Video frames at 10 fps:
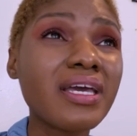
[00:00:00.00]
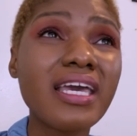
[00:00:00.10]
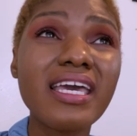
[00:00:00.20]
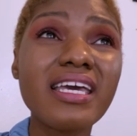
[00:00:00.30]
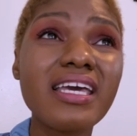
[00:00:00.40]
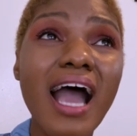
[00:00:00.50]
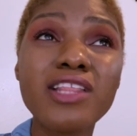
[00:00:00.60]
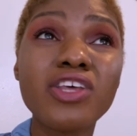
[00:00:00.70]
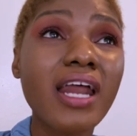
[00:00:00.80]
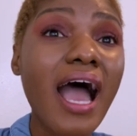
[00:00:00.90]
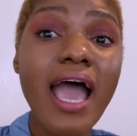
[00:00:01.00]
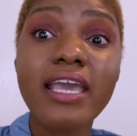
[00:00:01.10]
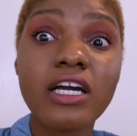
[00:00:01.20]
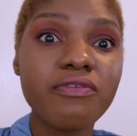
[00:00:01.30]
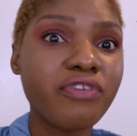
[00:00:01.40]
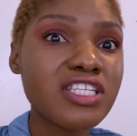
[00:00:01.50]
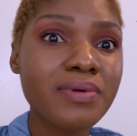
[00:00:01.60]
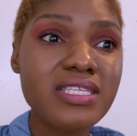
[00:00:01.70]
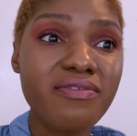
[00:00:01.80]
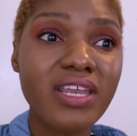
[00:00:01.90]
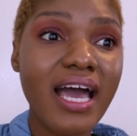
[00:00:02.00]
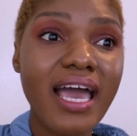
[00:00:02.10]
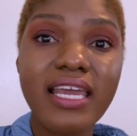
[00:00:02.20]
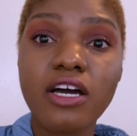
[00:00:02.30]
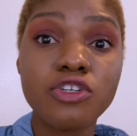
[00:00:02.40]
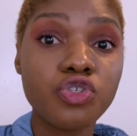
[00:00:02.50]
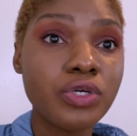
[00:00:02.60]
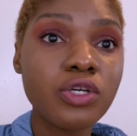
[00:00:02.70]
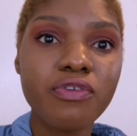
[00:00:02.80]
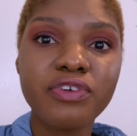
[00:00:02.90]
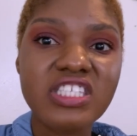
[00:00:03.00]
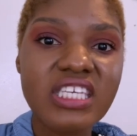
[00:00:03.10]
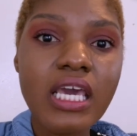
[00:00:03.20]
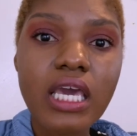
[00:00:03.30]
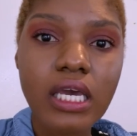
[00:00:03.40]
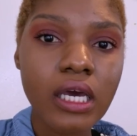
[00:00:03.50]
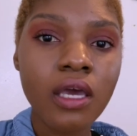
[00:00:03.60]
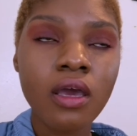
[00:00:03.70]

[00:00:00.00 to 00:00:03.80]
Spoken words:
I thought, I convinced myself that I had adrenal fatigue.